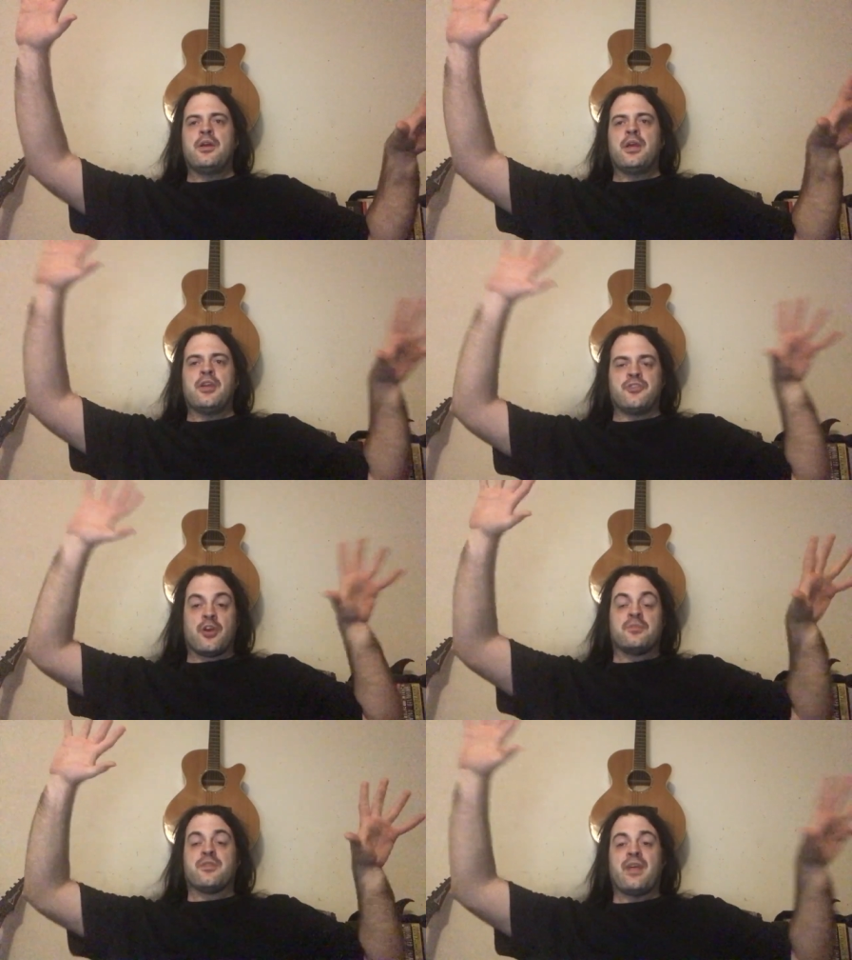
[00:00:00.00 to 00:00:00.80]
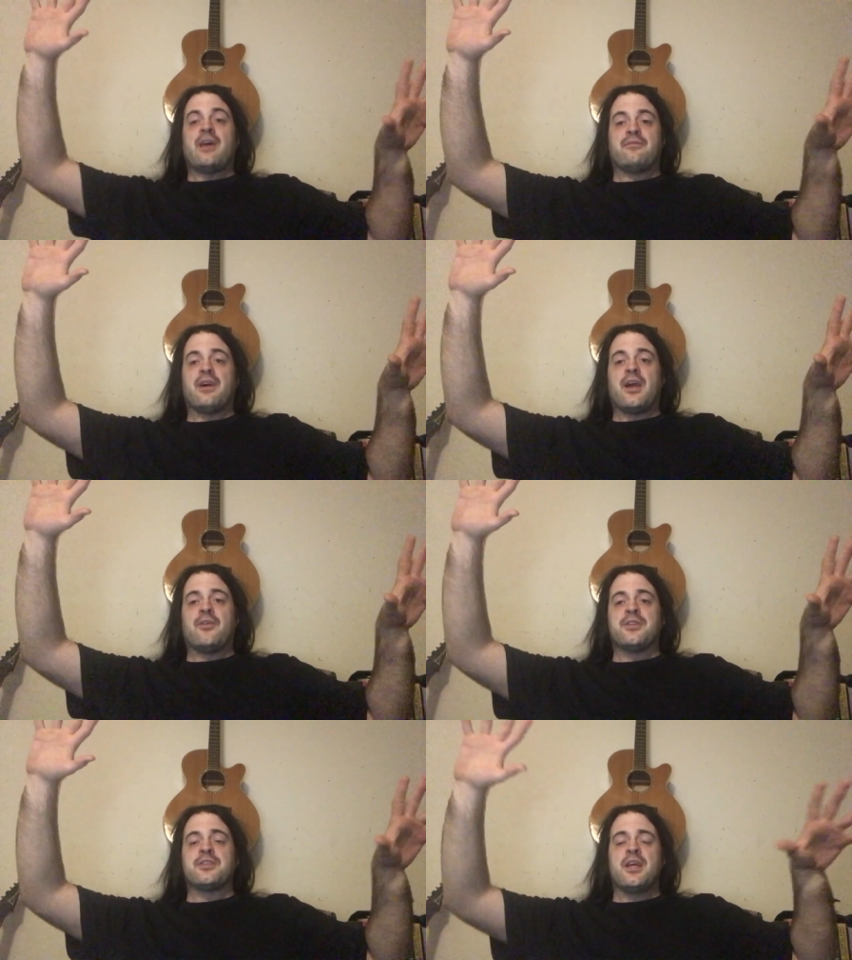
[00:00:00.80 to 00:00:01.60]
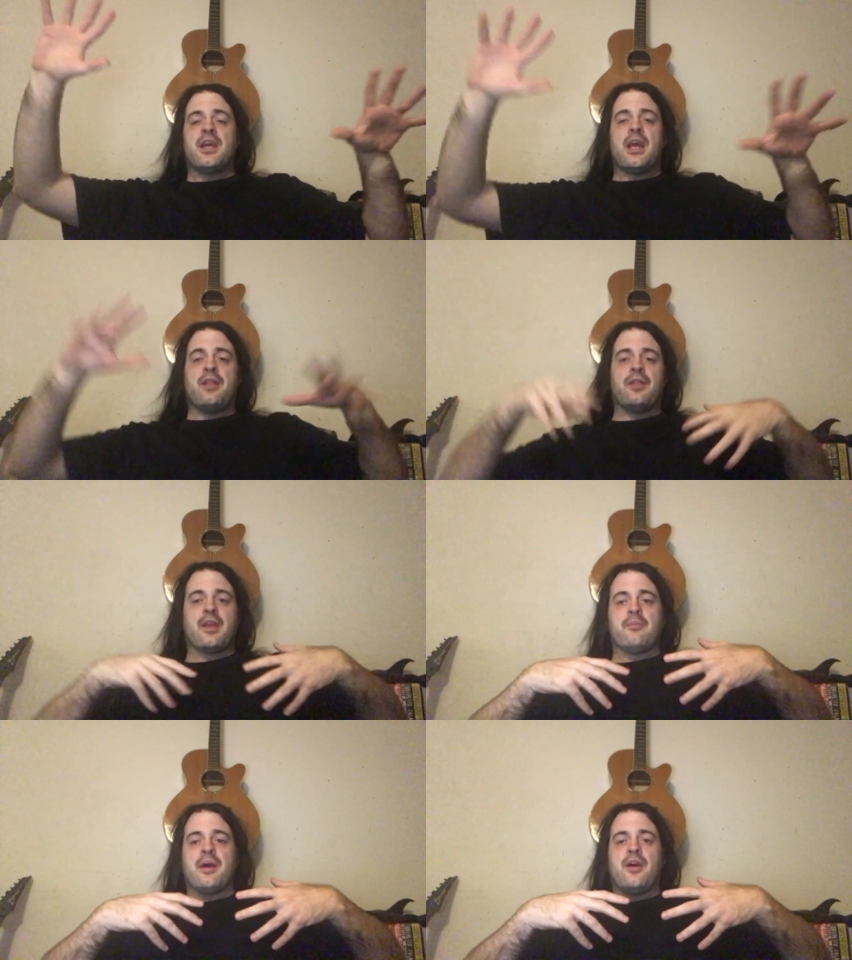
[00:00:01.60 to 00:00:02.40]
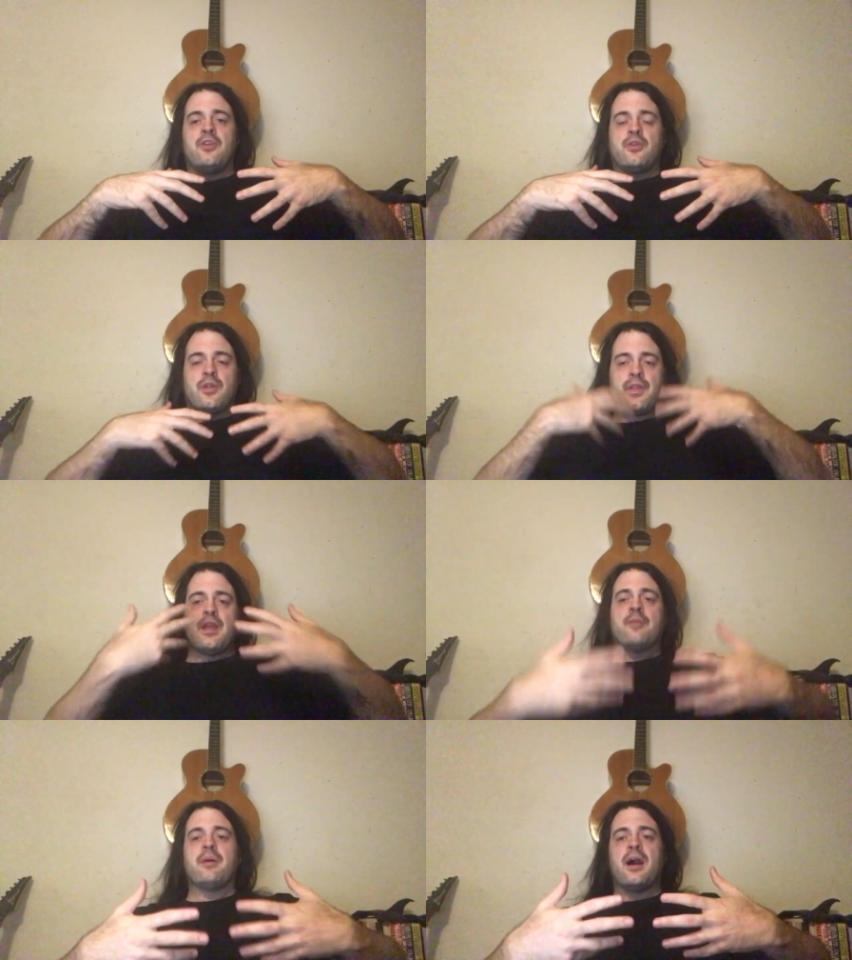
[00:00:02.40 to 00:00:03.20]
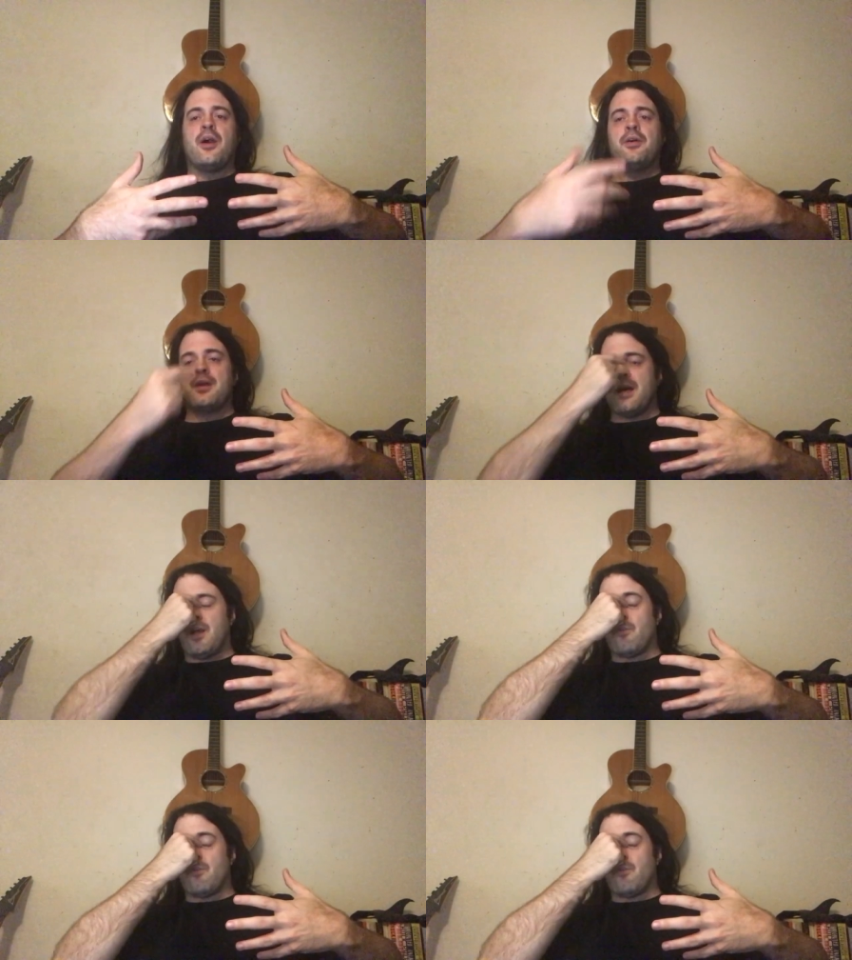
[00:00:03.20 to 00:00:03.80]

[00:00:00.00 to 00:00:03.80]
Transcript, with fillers: in terms of that virus and think about you could think about uh,